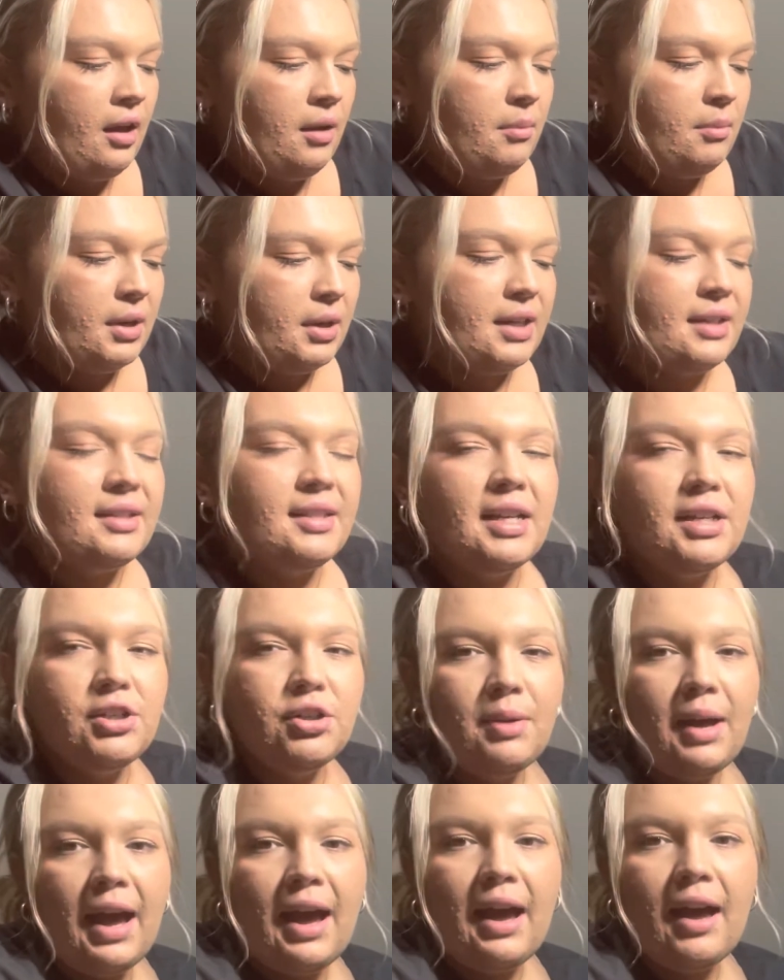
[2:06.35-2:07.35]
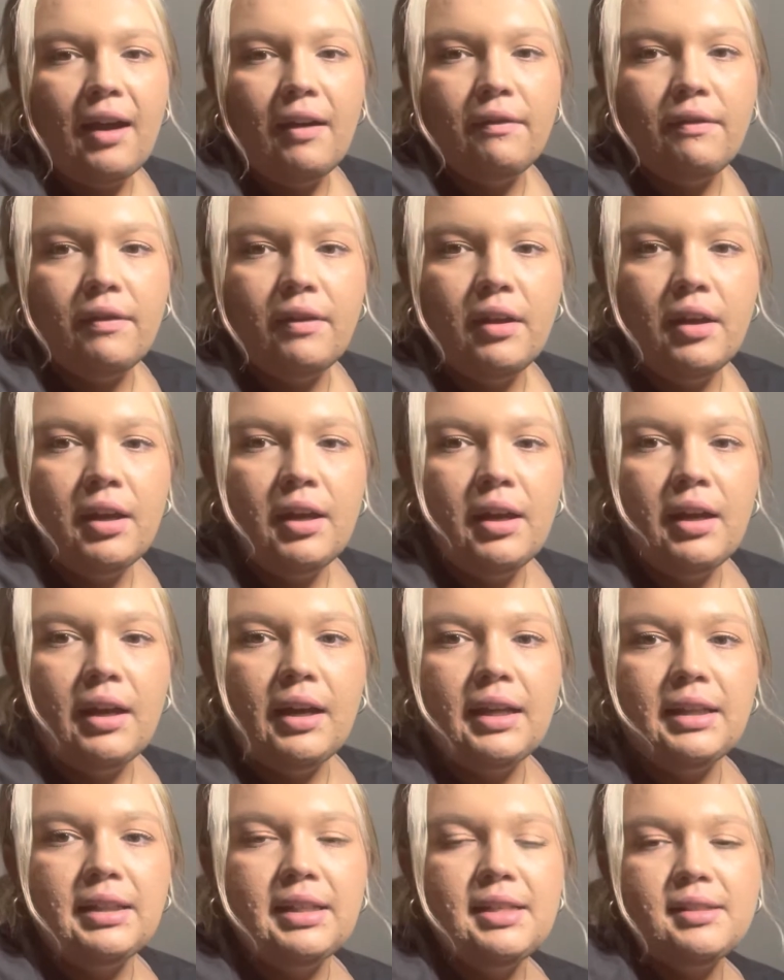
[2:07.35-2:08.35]
Because they do have
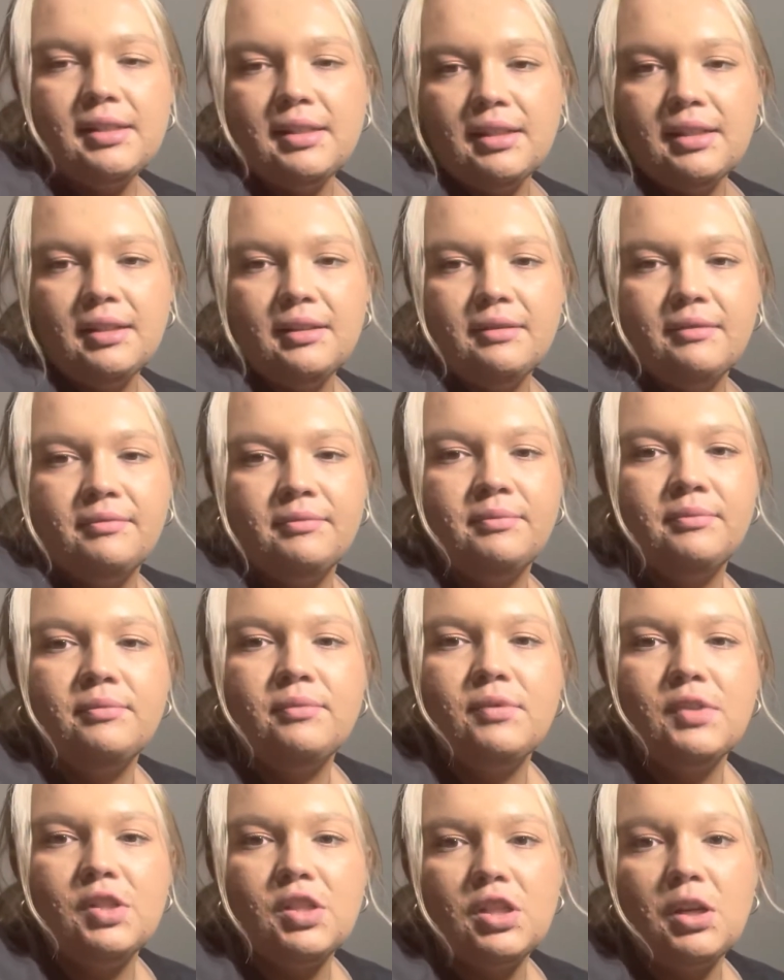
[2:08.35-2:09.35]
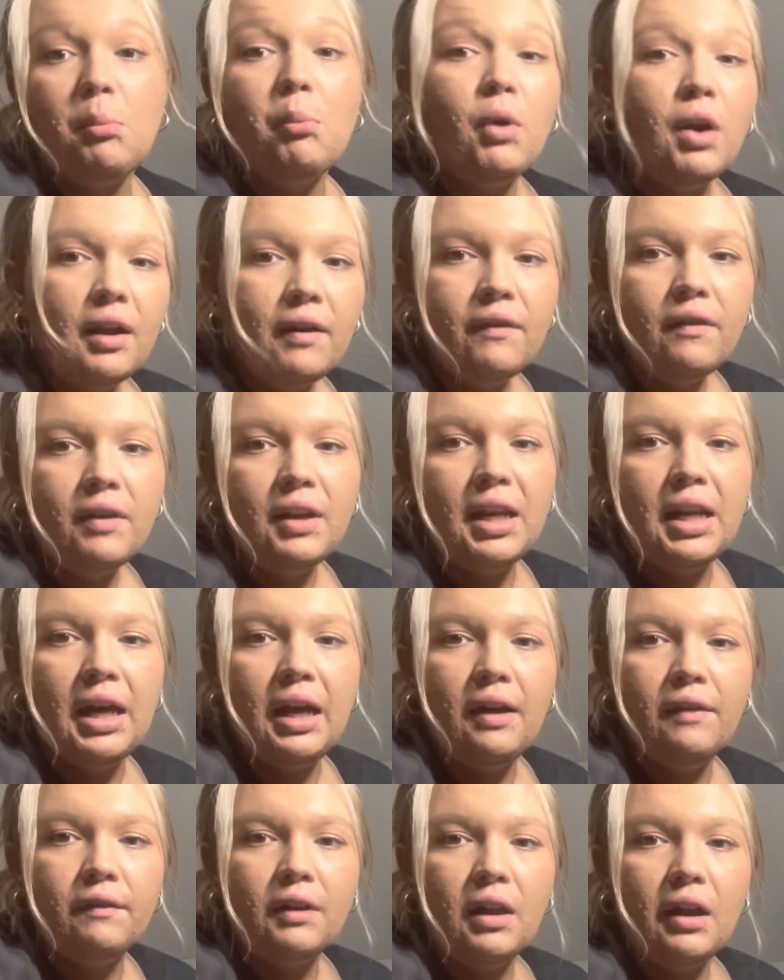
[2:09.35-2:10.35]
at least somewhat of
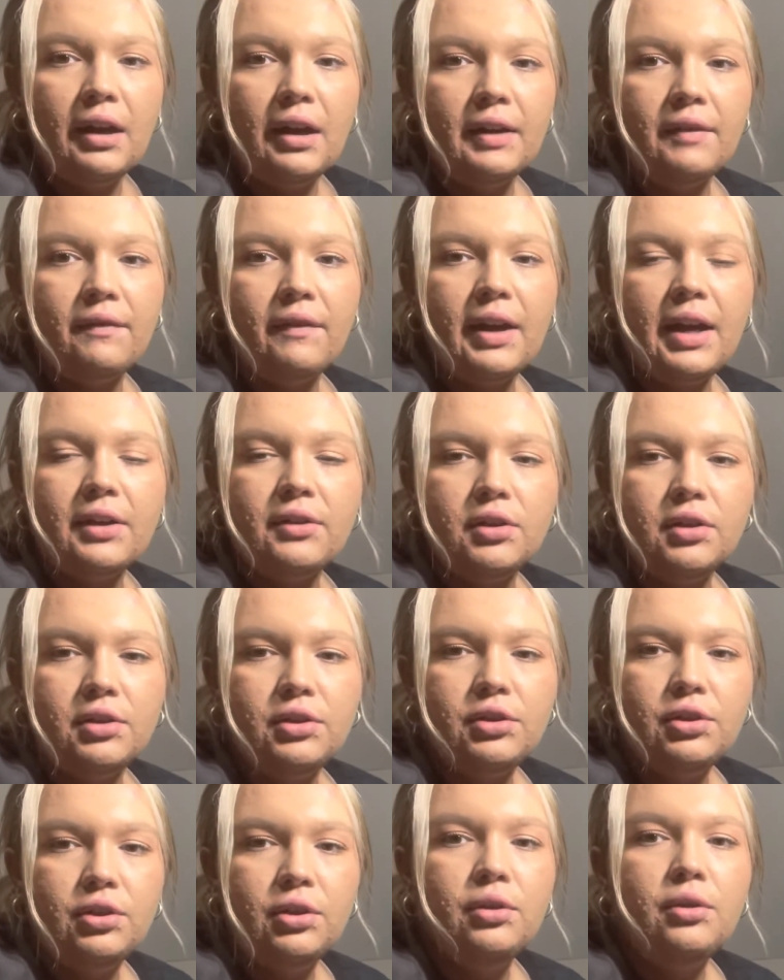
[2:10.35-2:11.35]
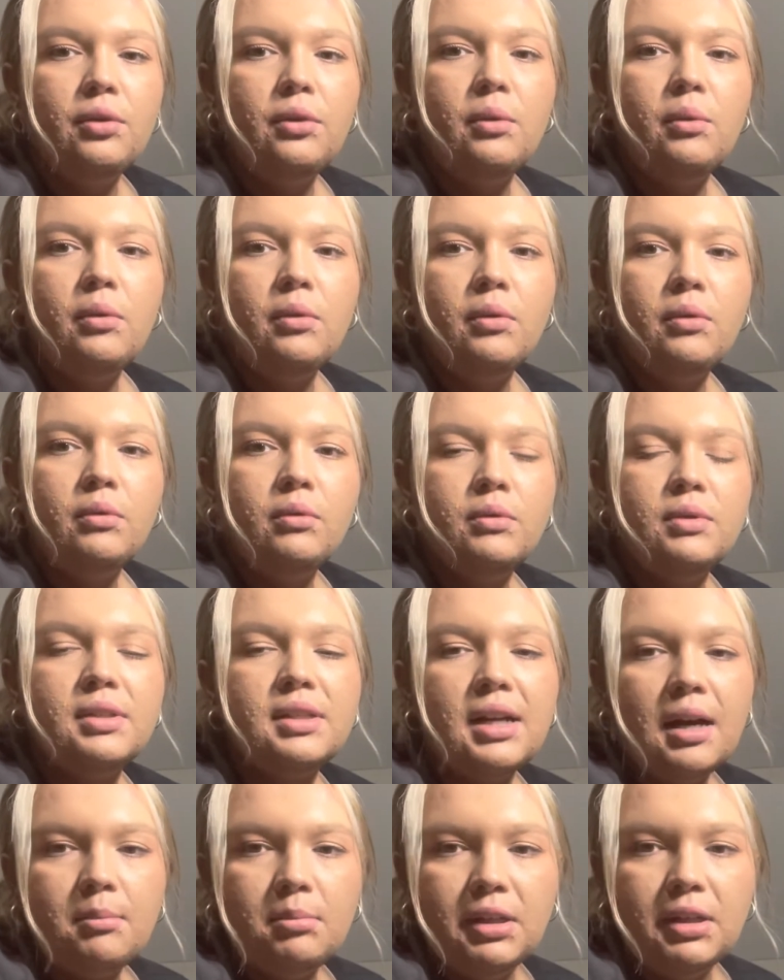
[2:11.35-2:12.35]
enough clotting factor to
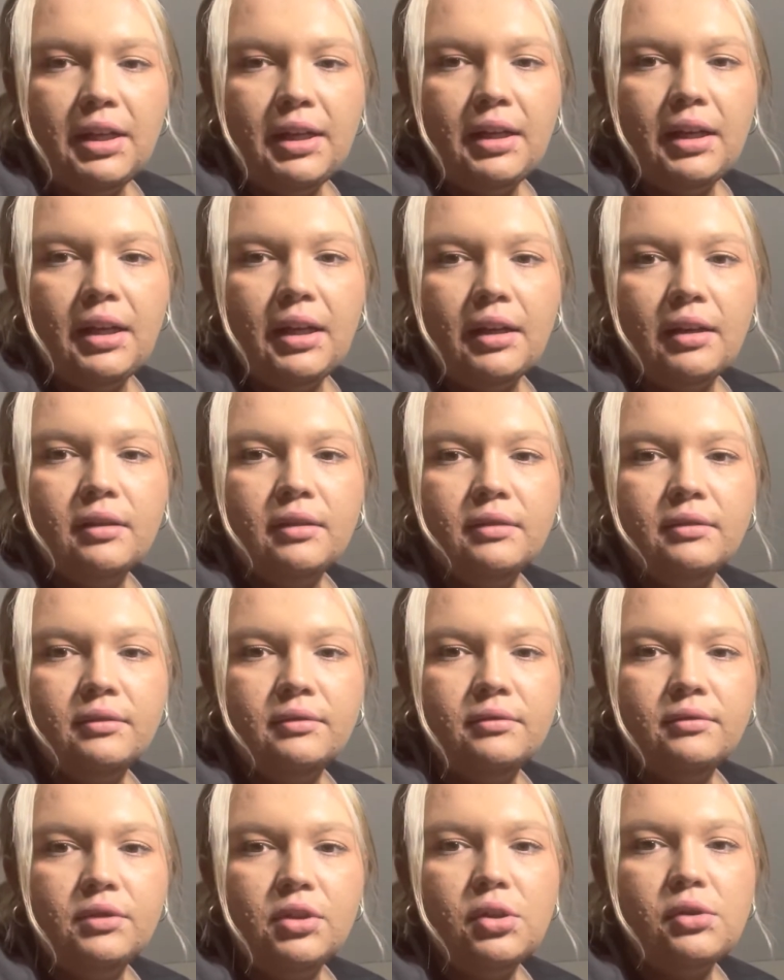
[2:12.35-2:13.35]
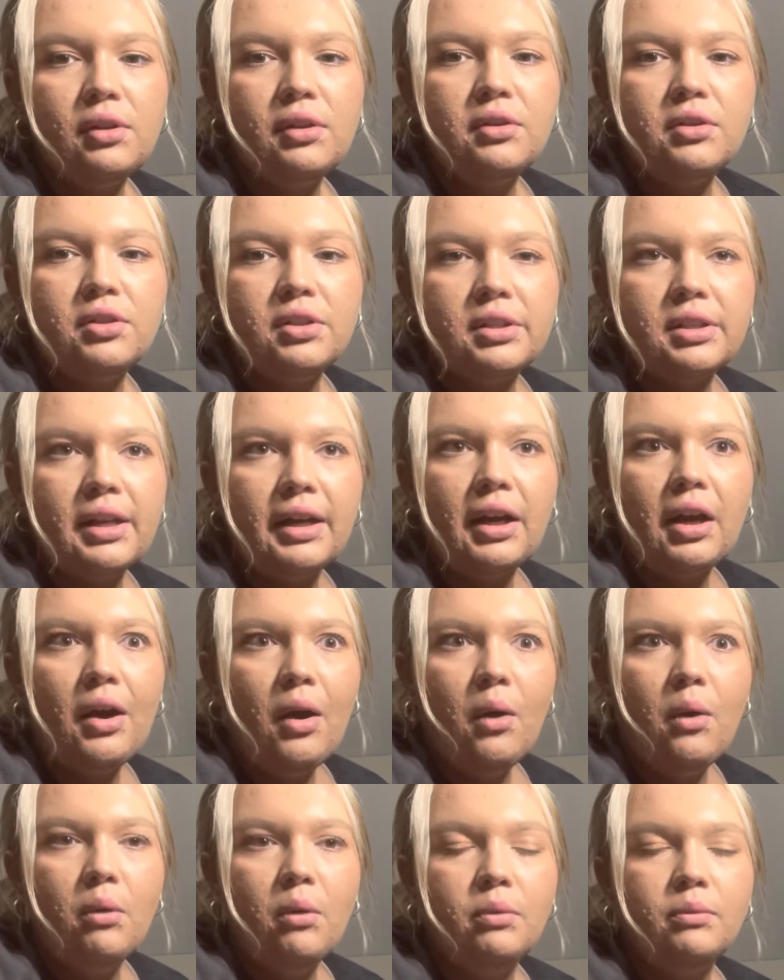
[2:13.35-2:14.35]
stop bleeding. Usually they're just like,
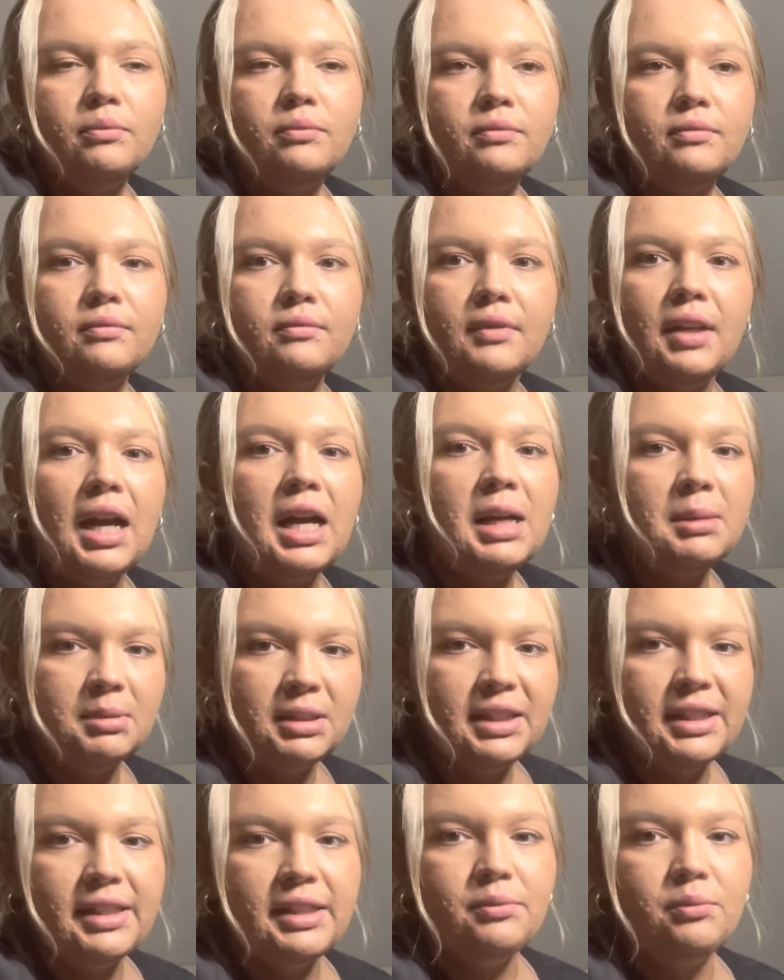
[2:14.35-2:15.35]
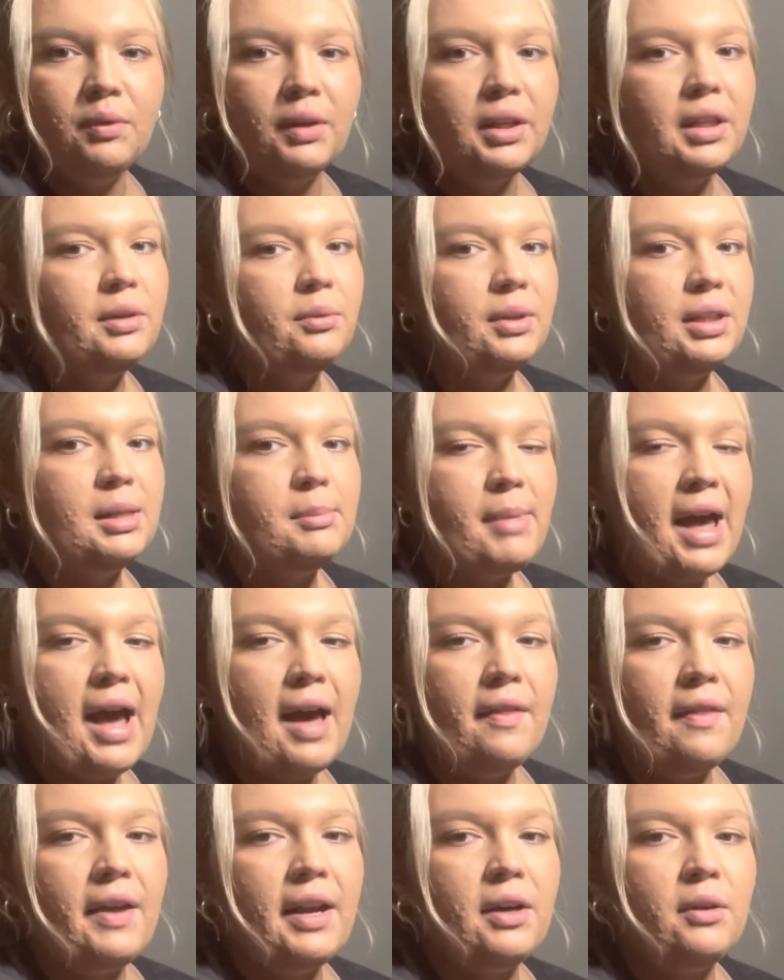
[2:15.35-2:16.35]
oh, I bleed really, really
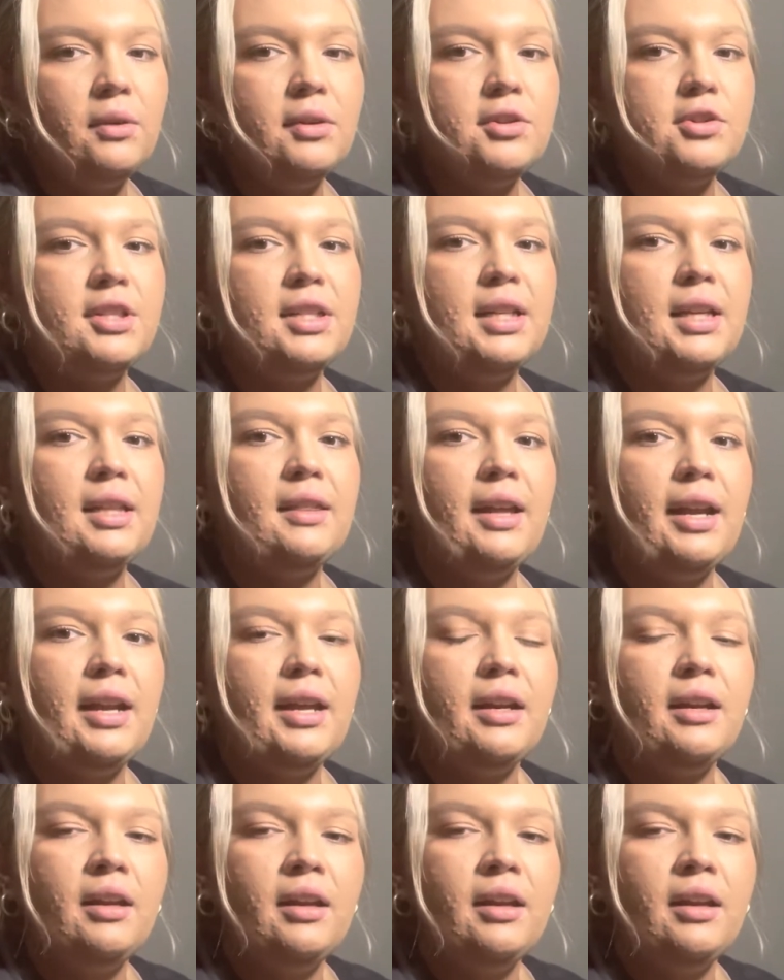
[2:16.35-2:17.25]
bad. They don't understand that it